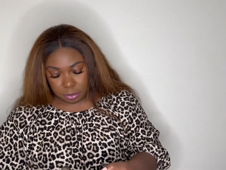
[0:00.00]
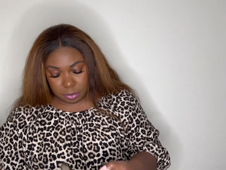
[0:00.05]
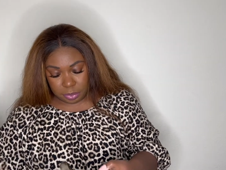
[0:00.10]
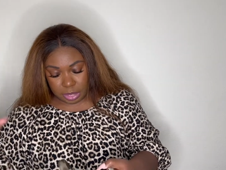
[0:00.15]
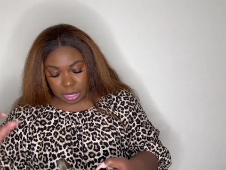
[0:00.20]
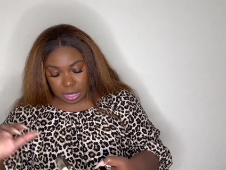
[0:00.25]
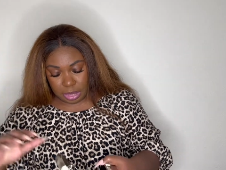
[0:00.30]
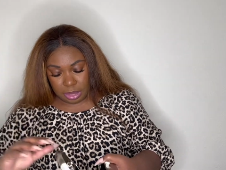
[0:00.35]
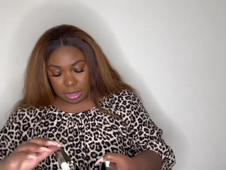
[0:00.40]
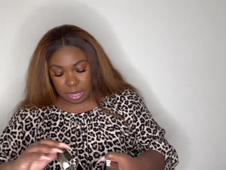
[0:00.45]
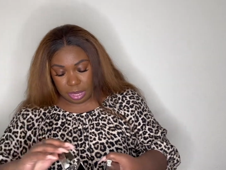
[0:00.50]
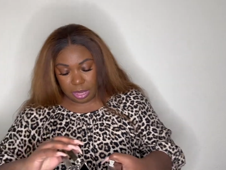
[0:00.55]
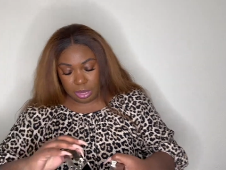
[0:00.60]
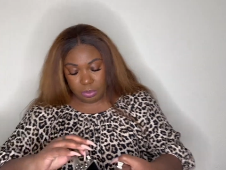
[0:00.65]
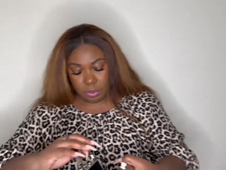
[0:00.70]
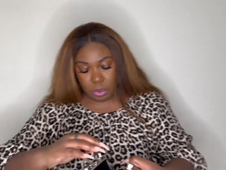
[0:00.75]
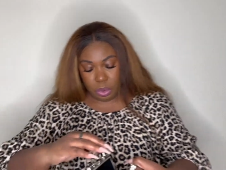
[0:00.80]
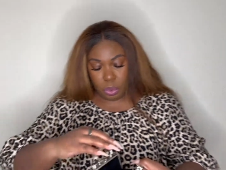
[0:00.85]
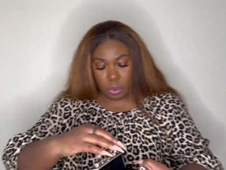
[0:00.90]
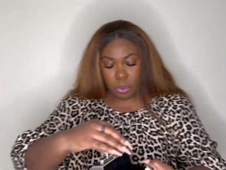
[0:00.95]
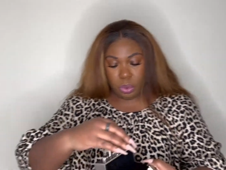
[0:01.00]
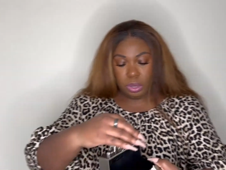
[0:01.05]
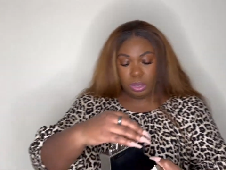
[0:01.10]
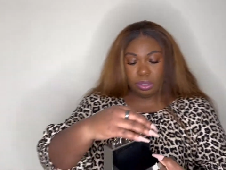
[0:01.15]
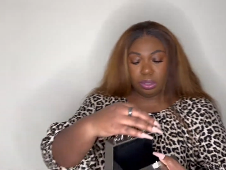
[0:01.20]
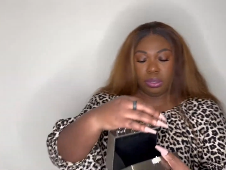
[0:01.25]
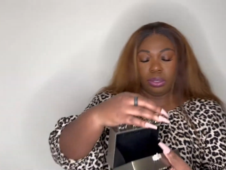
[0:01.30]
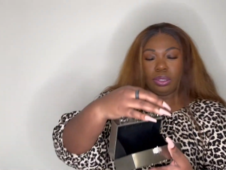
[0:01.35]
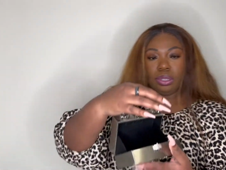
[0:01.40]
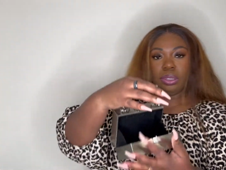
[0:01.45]
And then of
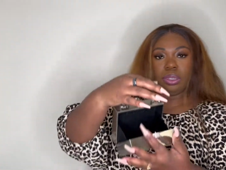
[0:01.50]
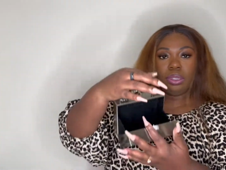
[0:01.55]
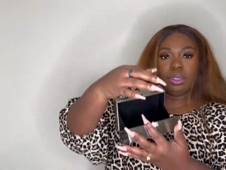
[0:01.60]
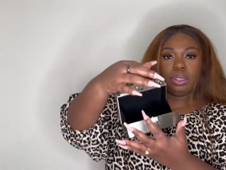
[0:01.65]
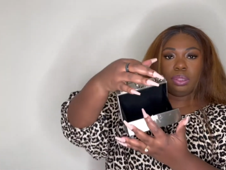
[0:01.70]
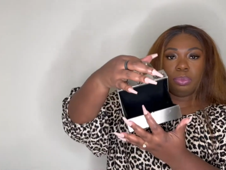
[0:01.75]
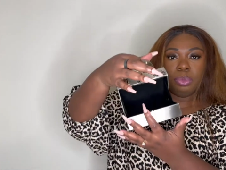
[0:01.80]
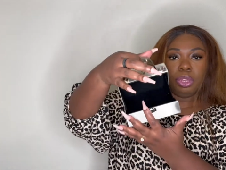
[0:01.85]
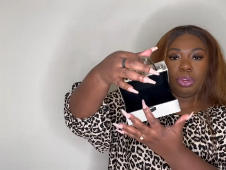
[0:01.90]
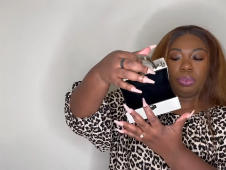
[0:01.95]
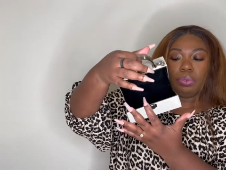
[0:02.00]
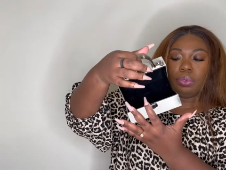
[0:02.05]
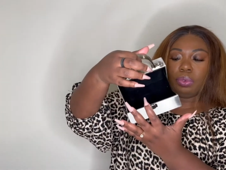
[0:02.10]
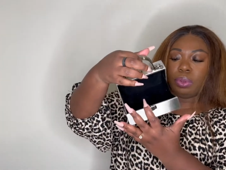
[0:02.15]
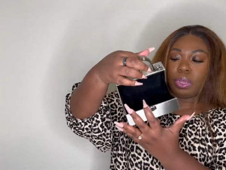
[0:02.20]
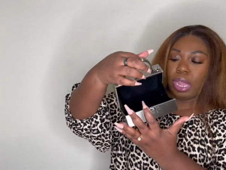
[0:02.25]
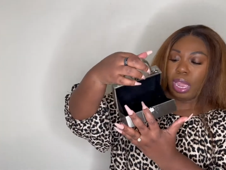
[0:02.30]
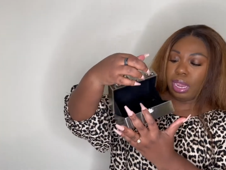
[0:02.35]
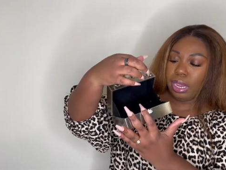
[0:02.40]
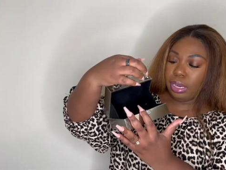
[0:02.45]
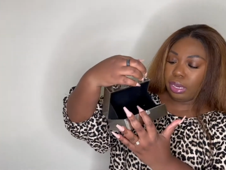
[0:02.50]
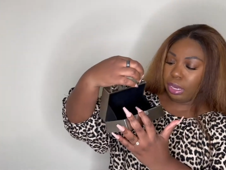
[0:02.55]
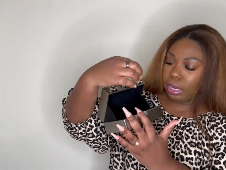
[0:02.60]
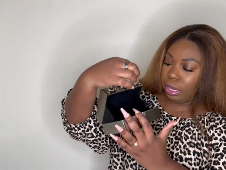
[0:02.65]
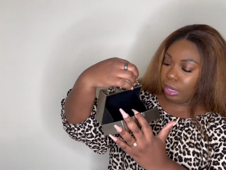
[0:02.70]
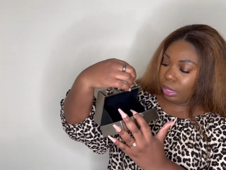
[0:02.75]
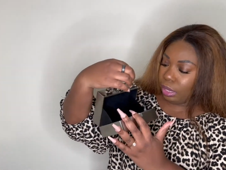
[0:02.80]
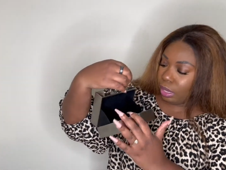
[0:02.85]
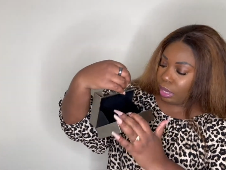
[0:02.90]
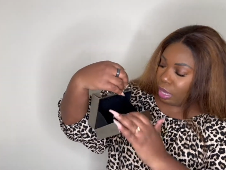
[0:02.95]
course, the beautiful
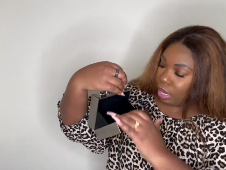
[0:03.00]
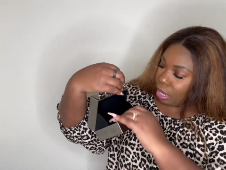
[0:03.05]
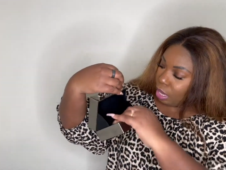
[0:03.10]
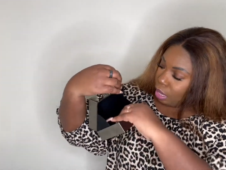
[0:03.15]
lining.